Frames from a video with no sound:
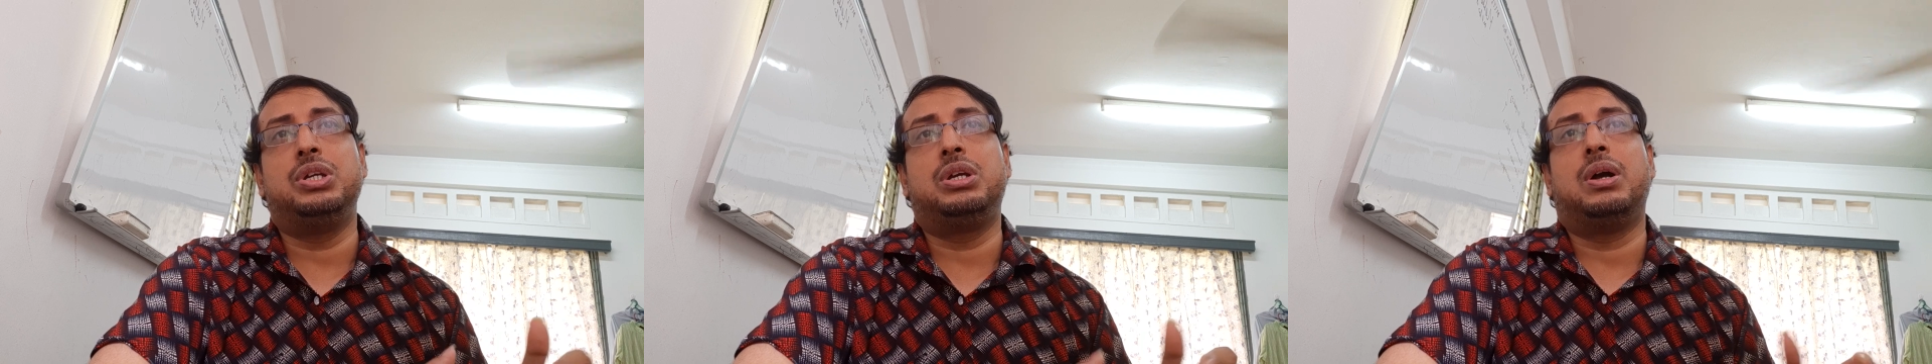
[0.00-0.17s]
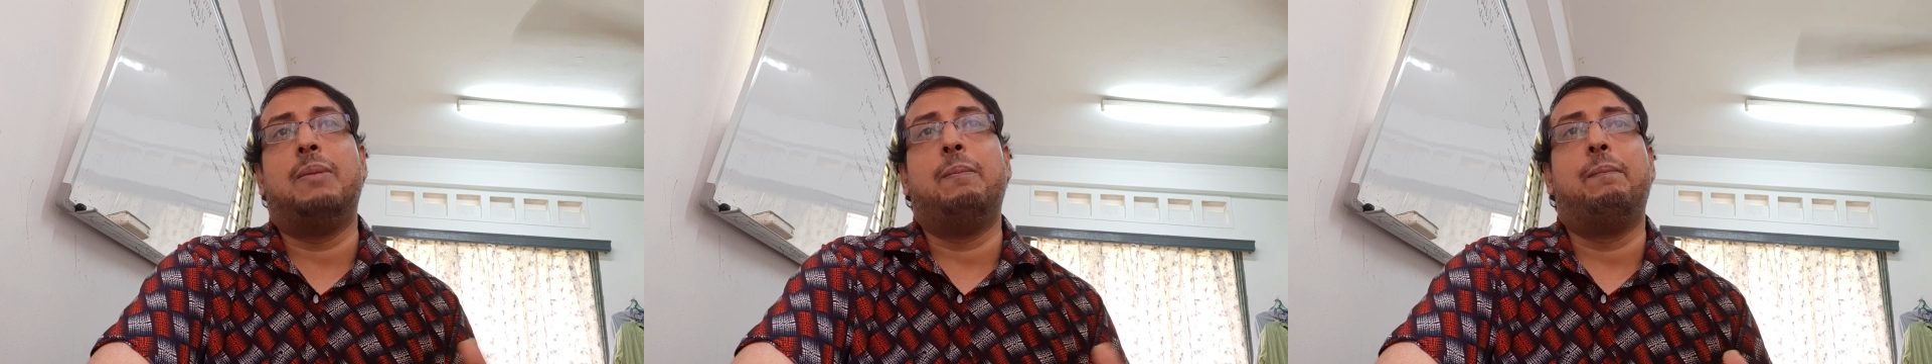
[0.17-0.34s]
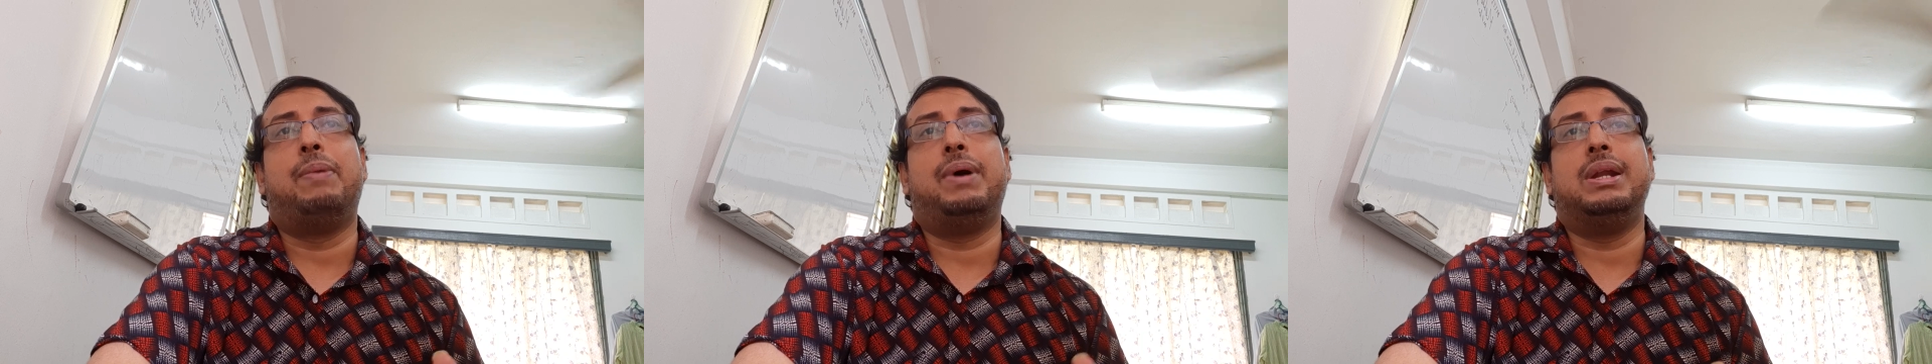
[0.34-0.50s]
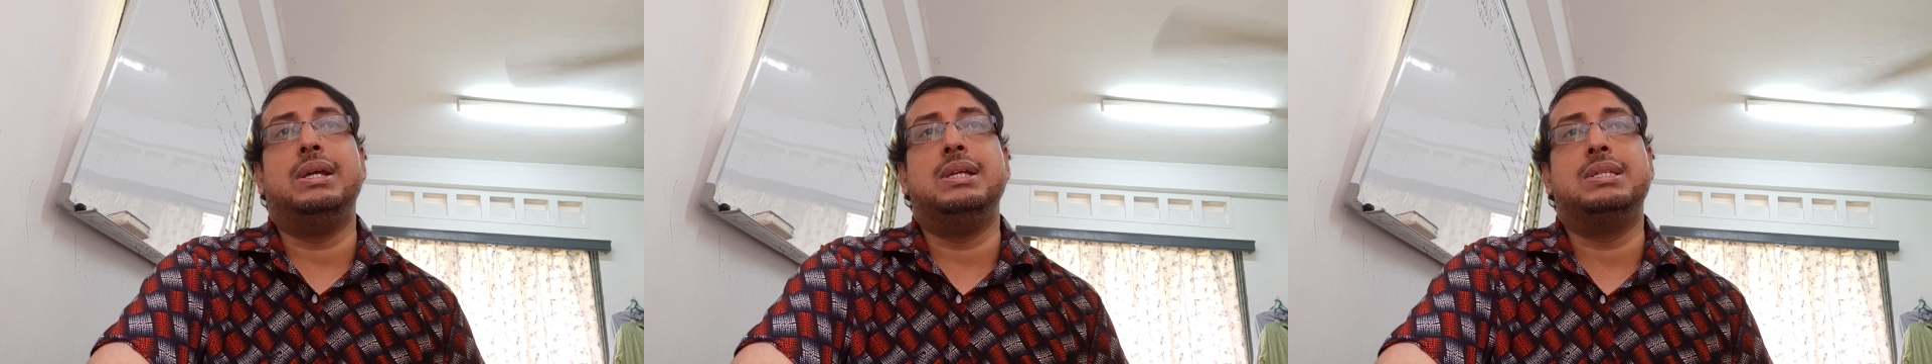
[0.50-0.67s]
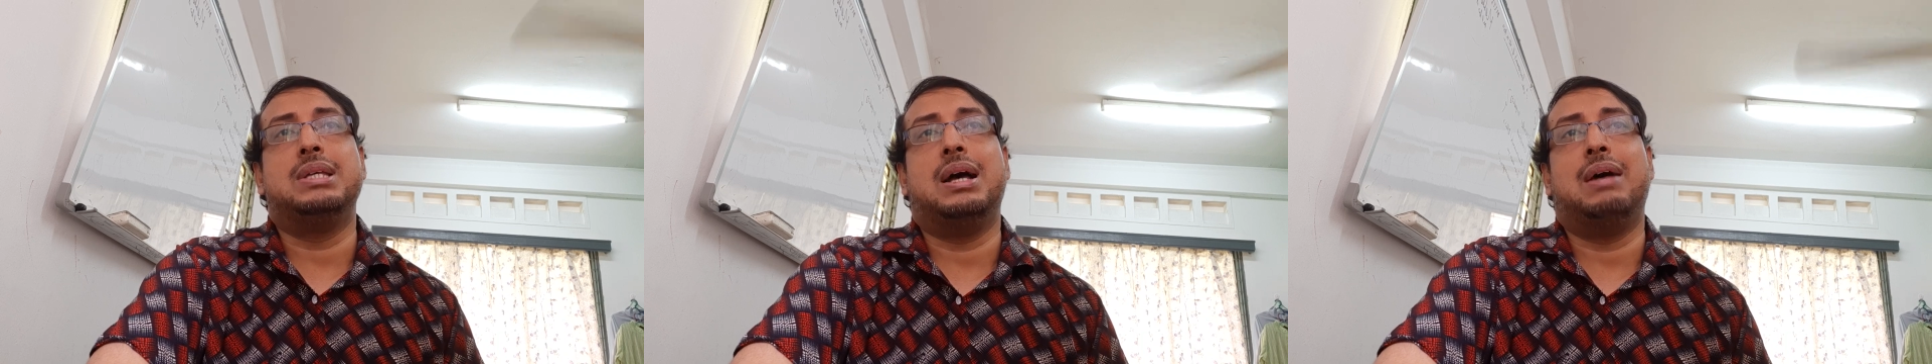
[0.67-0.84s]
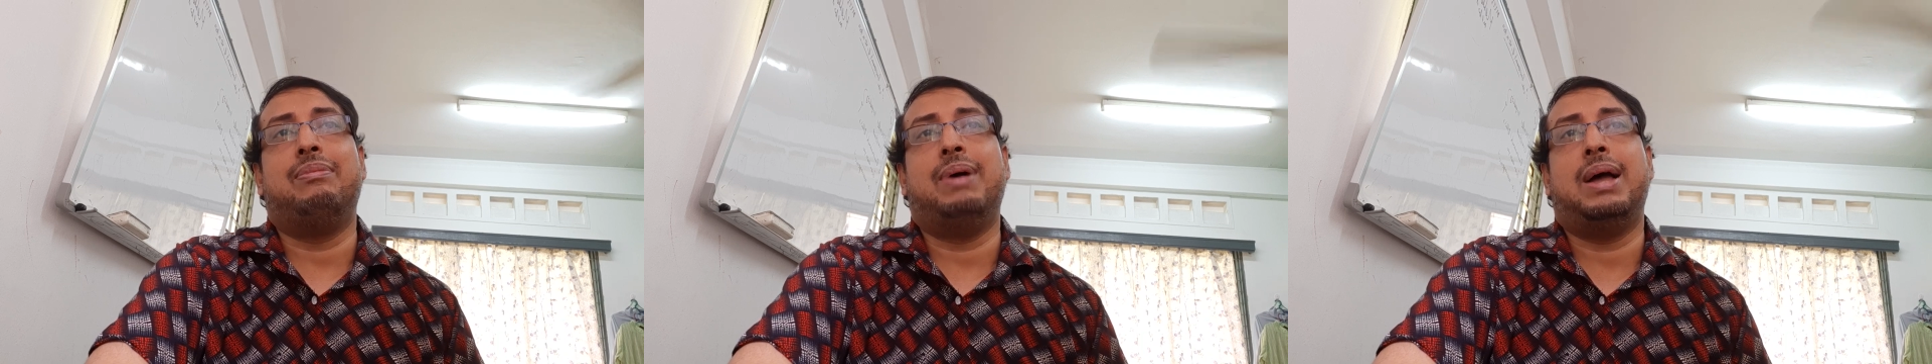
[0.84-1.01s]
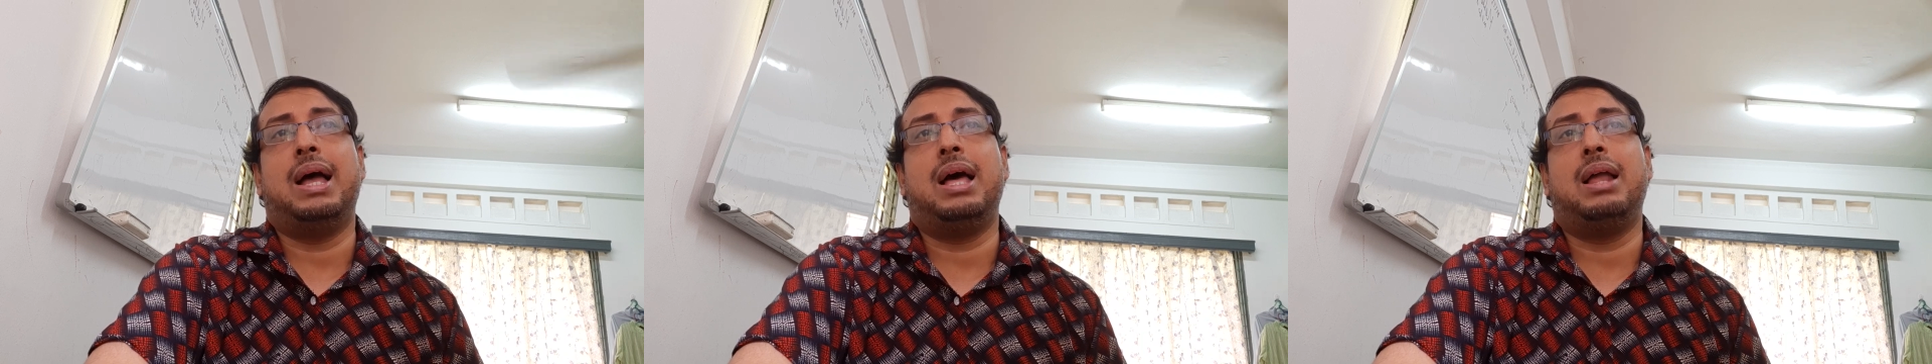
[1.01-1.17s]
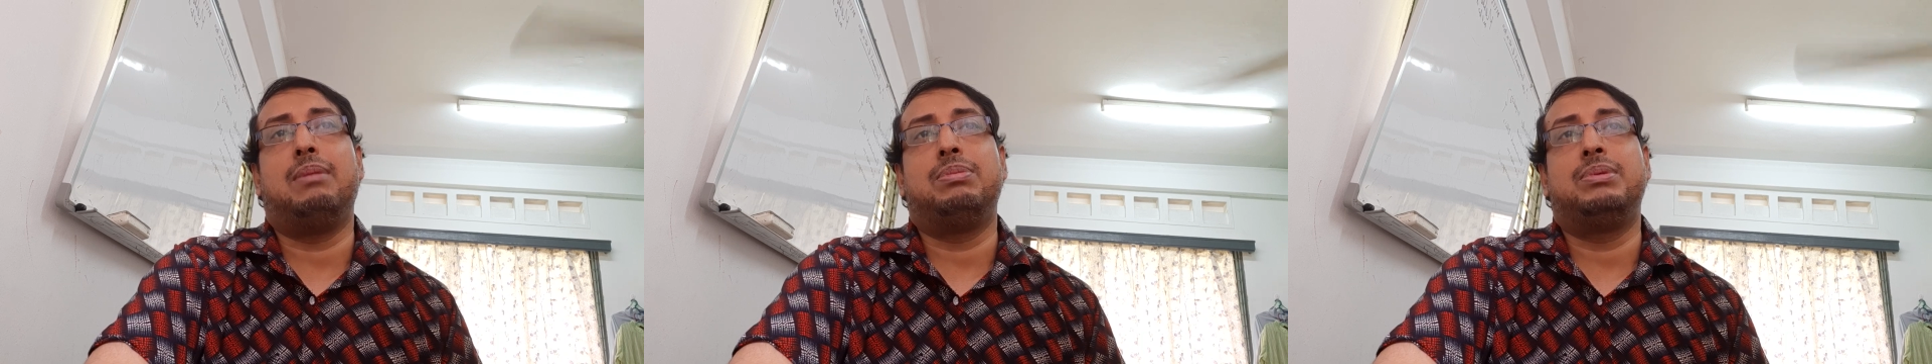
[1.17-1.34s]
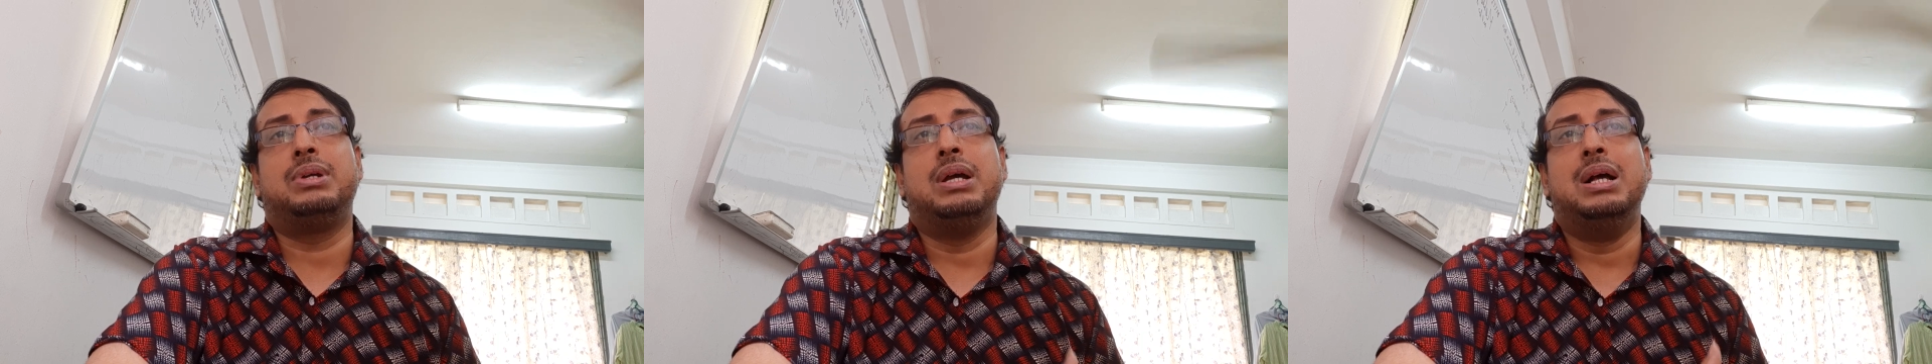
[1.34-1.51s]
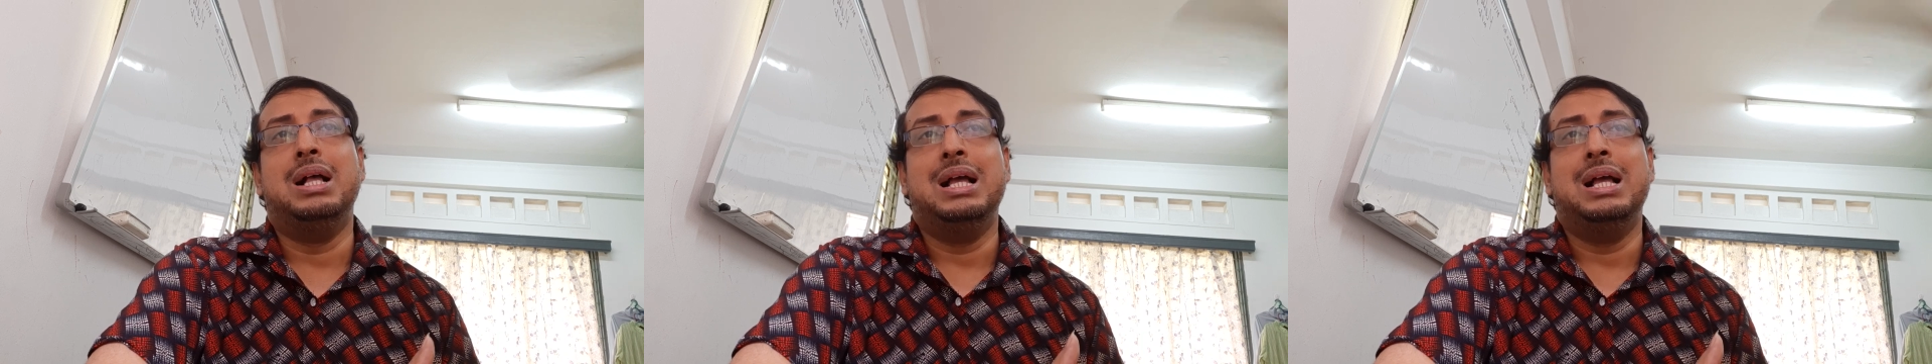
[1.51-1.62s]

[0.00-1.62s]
companies have helped